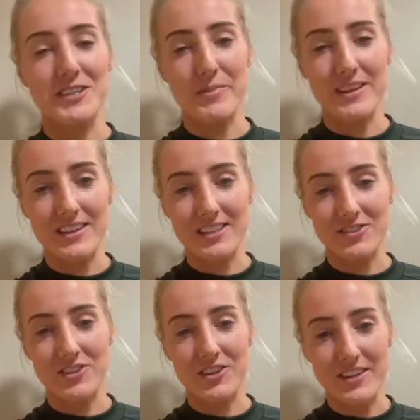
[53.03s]
been at this
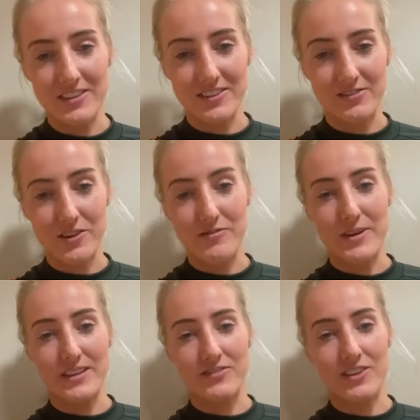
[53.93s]
journey with
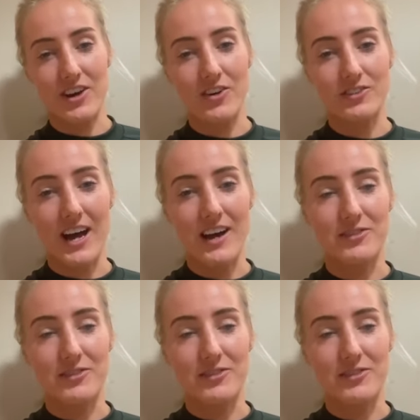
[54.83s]
me for the whole time,